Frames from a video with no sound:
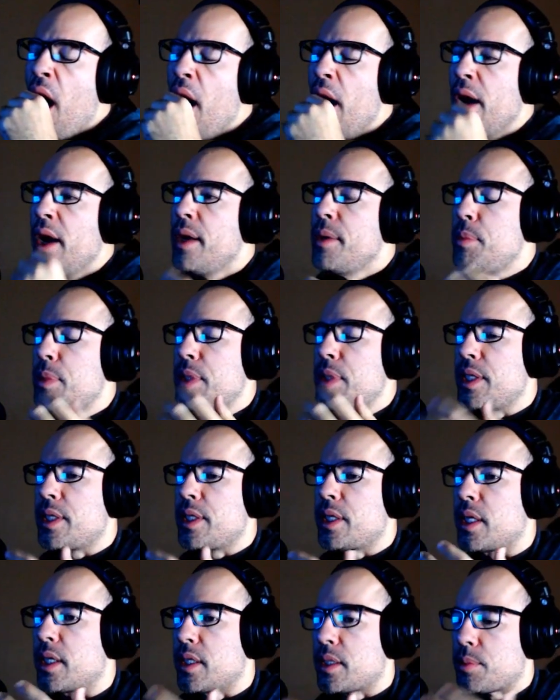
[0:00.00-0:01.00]
because
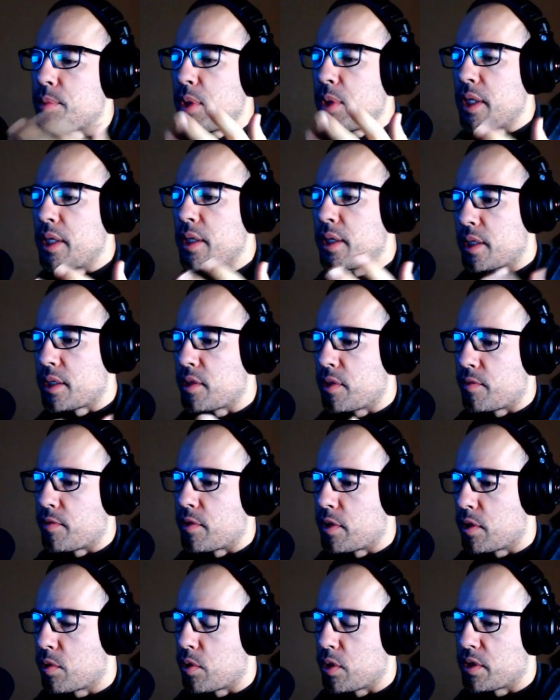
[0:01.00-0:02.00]
playing this over the
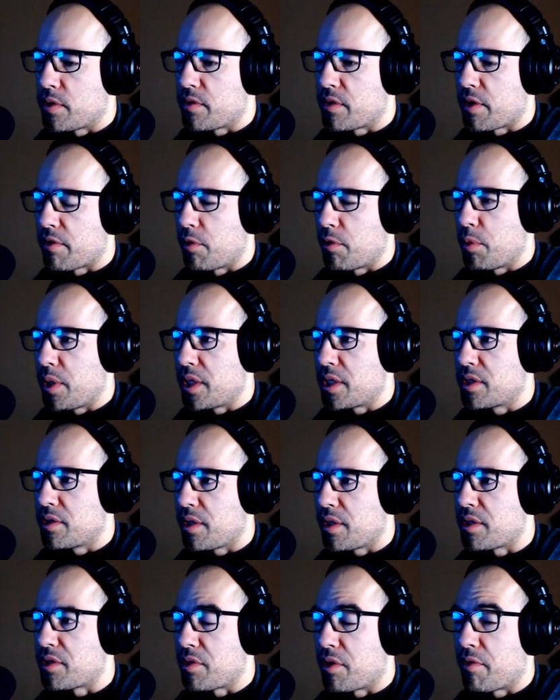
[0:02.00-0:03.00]
course of several weeks, I
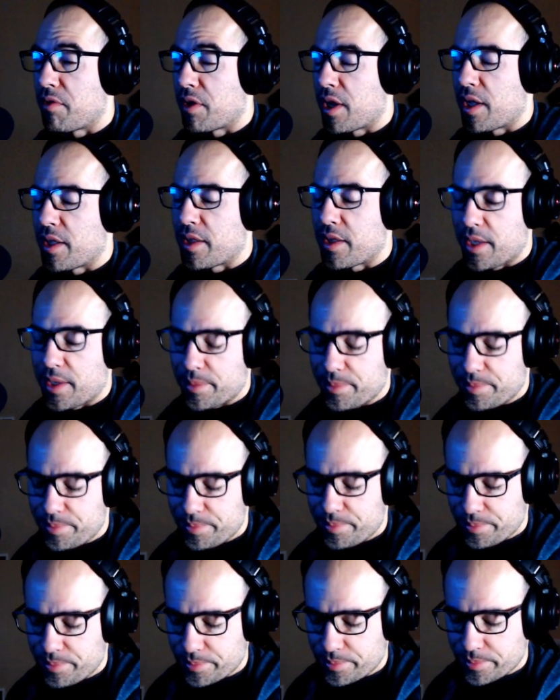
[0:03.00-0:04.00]
sort of forgot that,
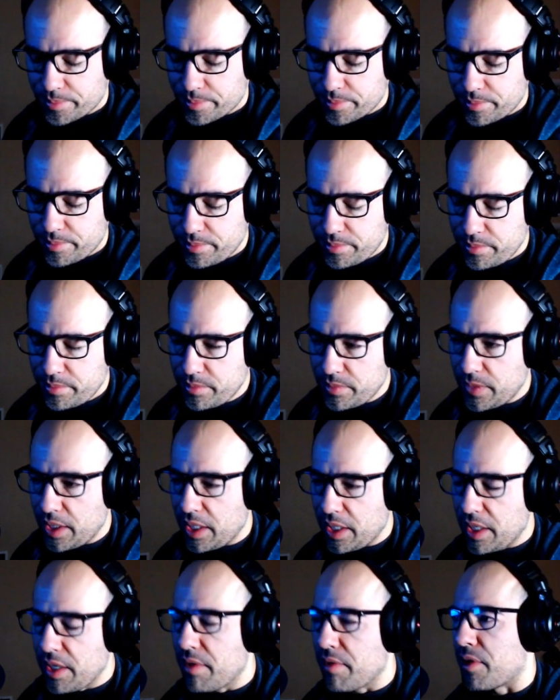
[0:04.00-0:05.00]
even though
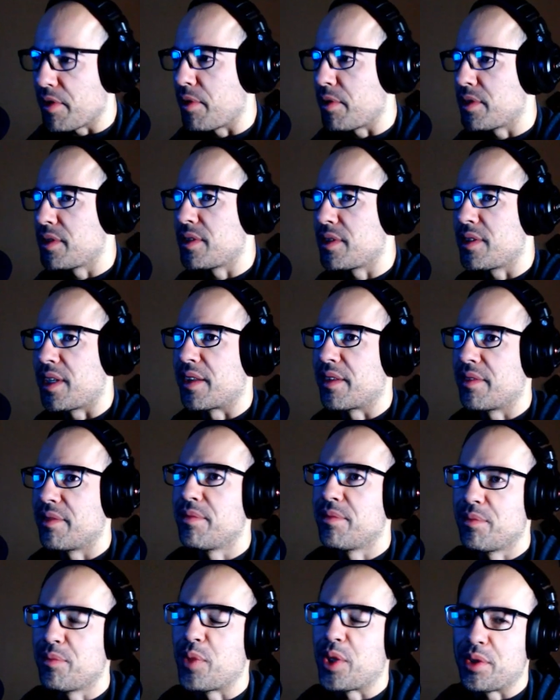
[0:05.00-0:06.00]
it's like where
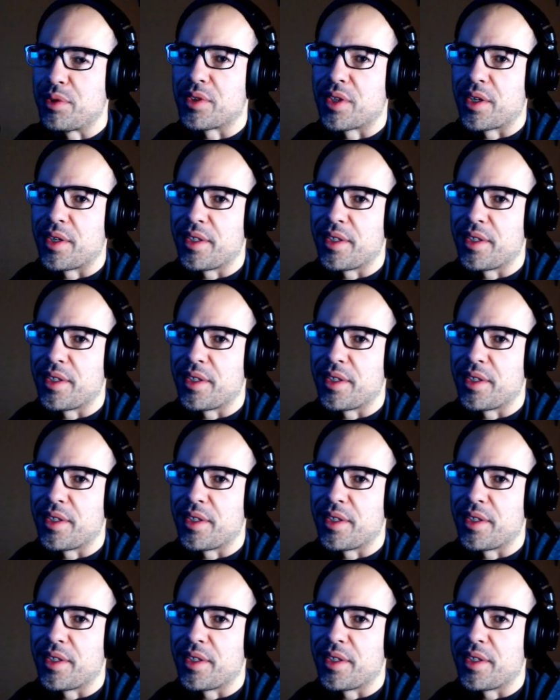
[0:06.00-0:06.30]
you start, you know.